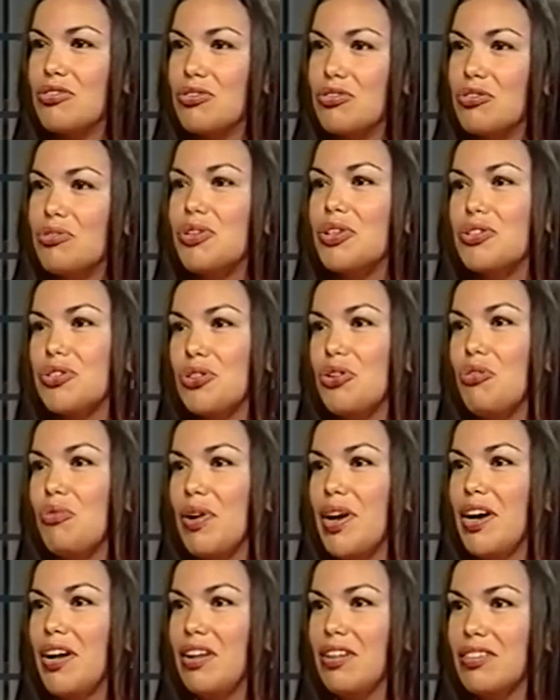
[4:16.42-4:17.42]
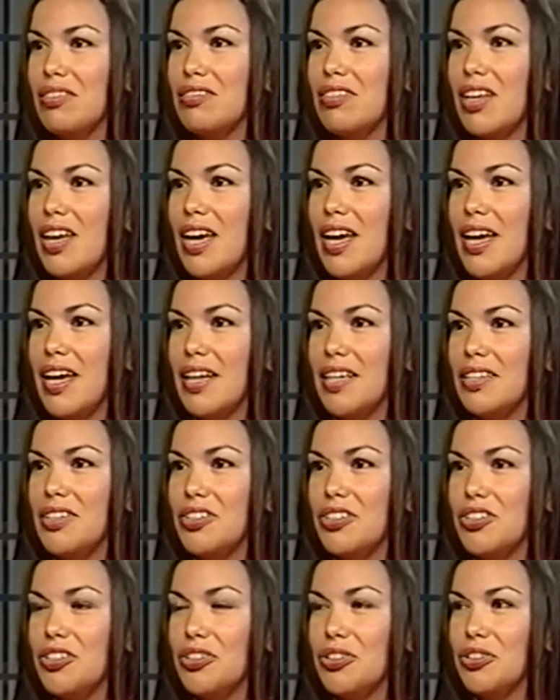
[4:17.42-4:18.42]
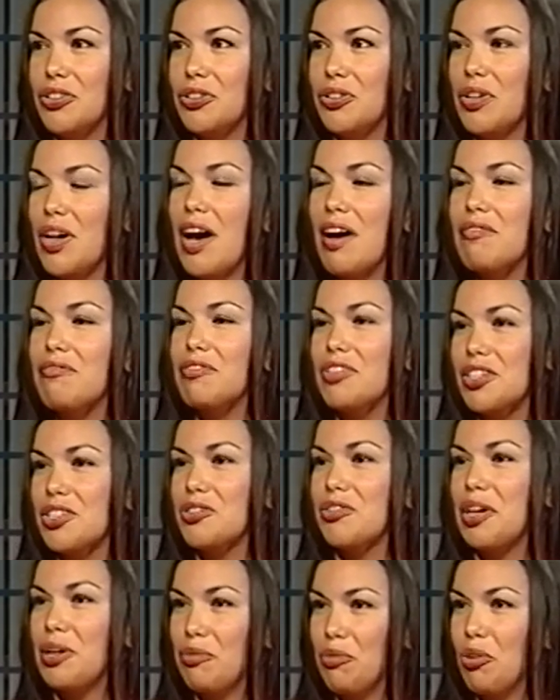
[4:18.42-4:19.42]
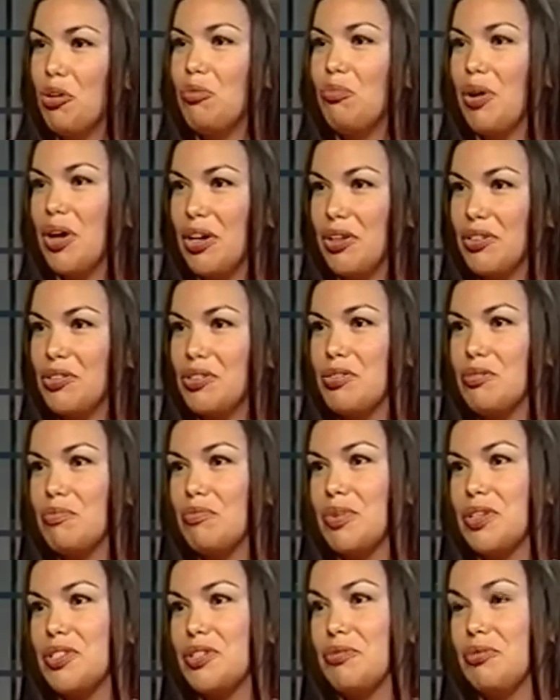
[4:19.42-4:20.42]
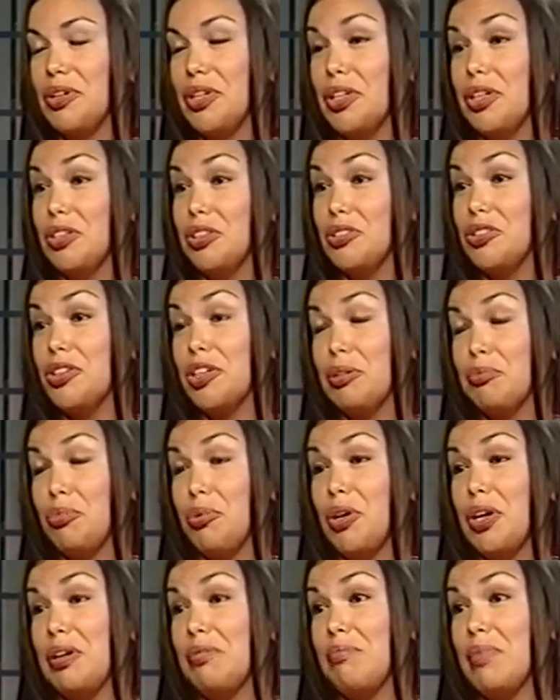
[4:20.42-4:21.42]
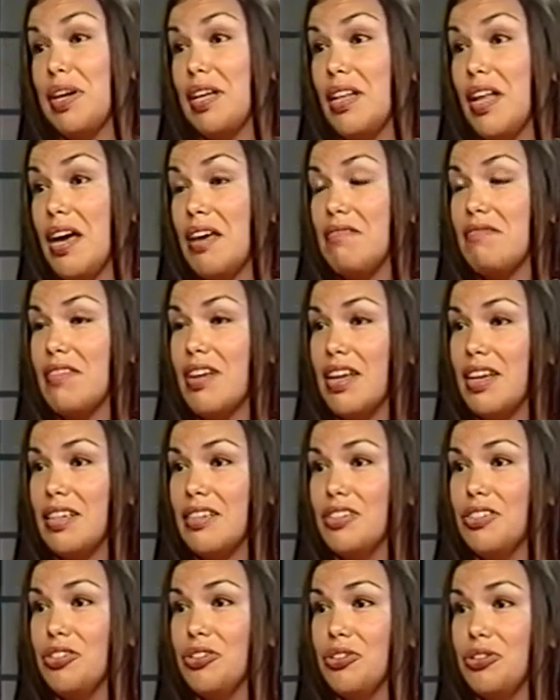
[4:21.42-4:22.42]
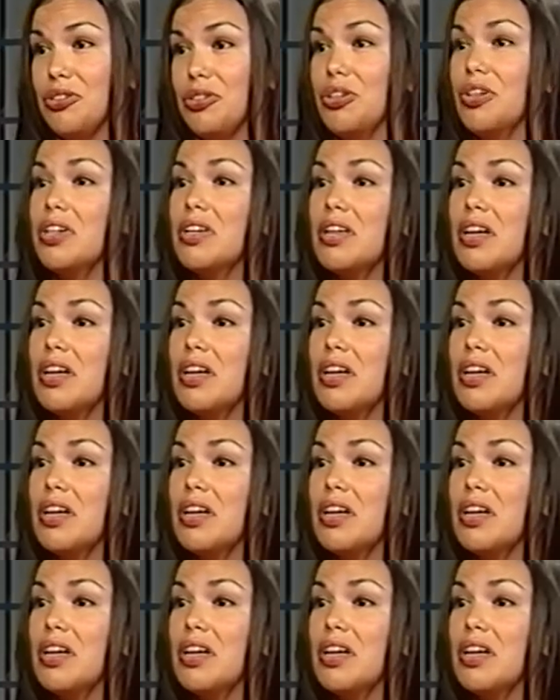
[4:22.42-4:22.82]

doing so well, and to have these great role models was a real turning point in my life, and to